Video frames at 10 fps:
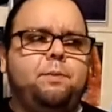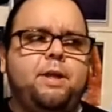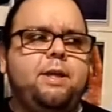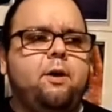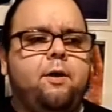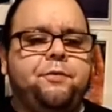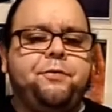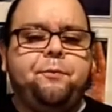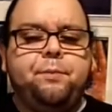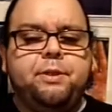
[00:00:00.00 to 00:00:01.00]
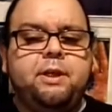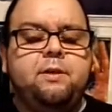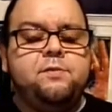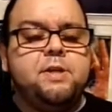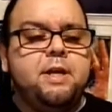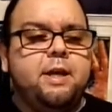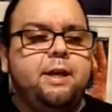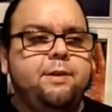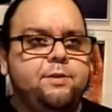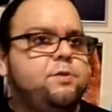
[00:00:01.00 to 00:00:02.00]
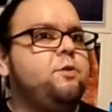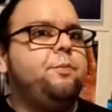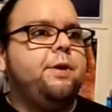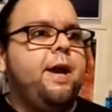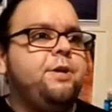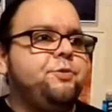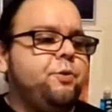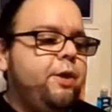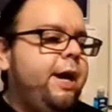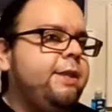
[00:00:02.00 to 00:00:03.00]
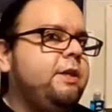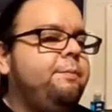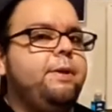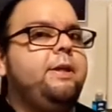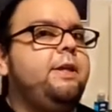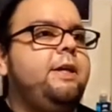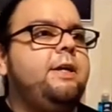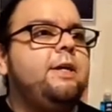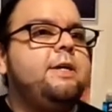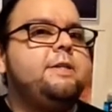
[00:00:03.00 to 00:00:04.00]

but he also believes in the supernatural and the ability